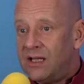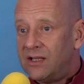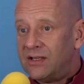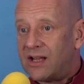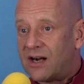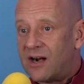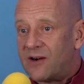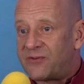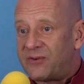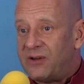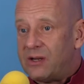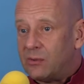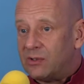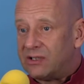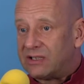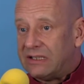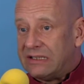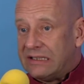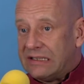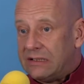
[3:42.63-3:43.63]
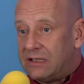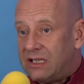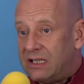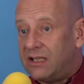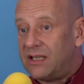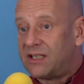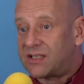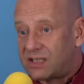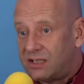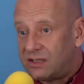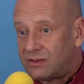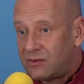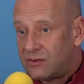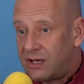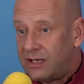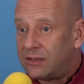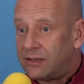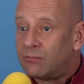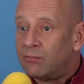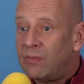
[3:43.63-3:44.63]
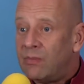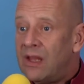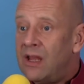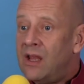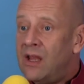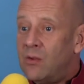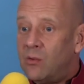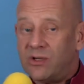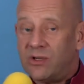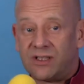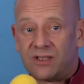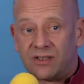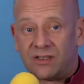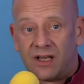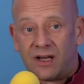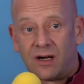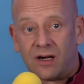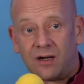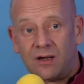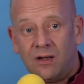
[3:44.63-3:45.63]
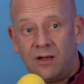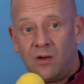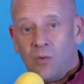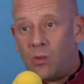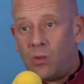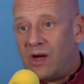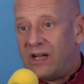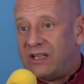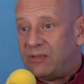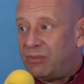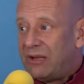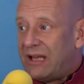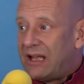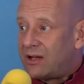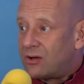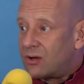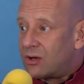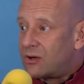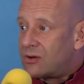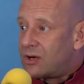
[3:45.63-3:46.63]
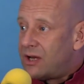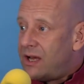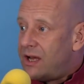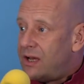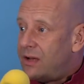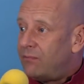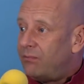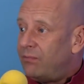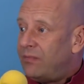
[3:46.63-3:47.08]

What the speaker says: that are frequently illicit, right? Whether they're white, black, or gray.